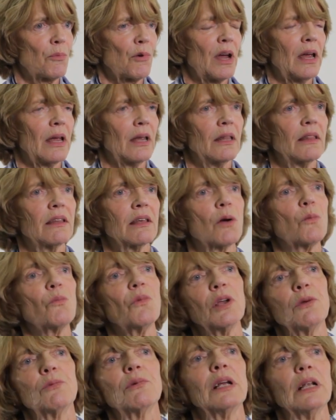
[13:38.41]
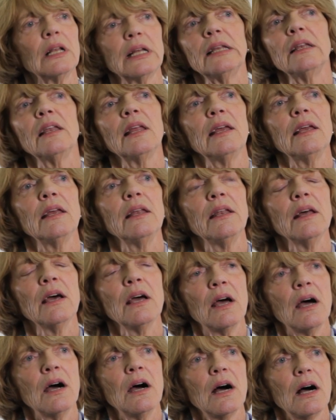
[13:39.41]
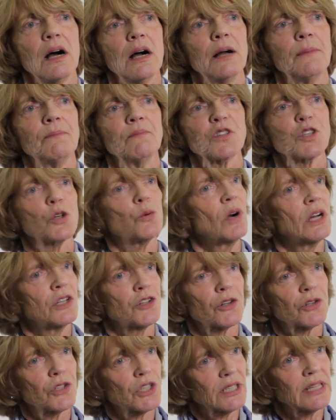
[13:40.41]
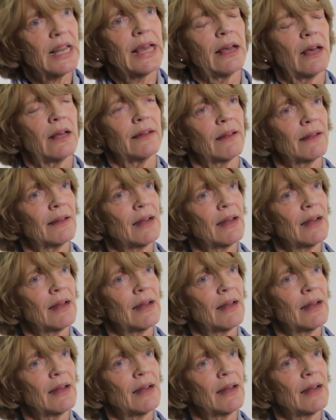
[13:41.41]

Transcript: brain that we really need um, to understand.